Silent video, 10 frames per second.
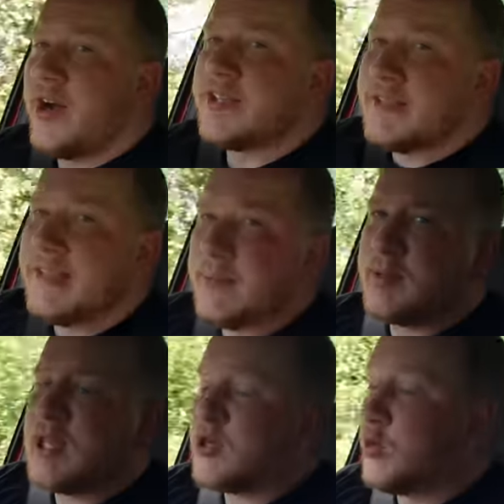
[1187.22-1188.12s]
I see the
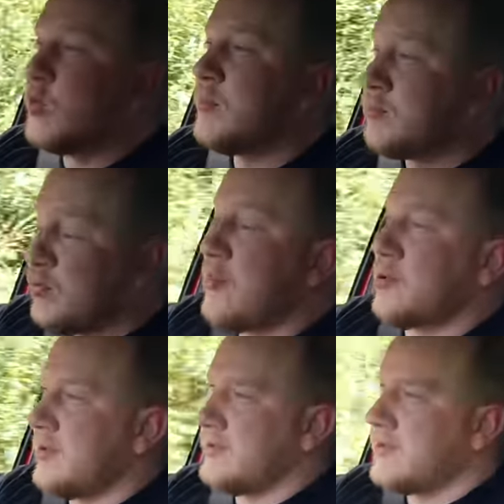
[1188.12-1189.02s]
potential
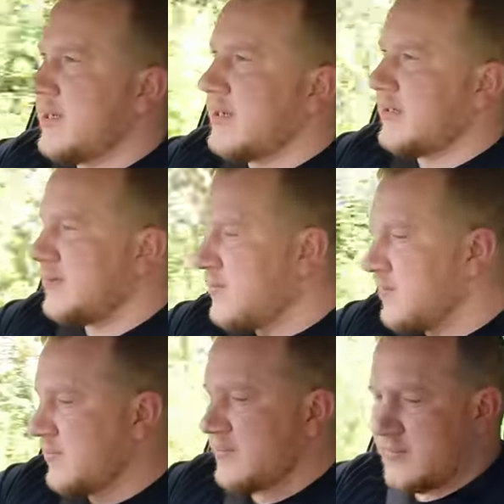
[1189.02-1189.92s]
problems in them,
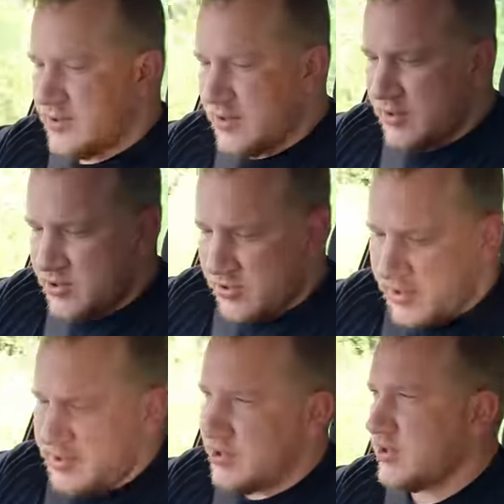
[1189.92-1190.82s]
so I
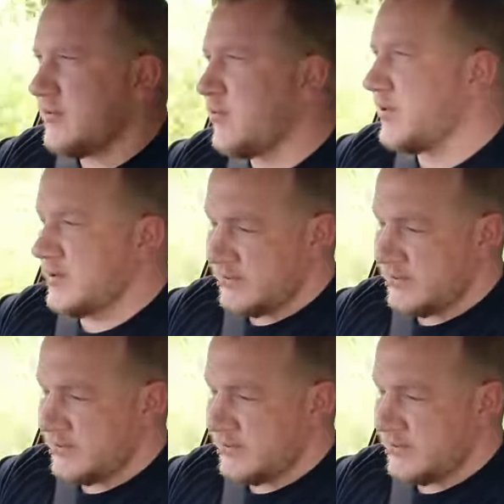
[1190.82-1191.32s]
try to just avoid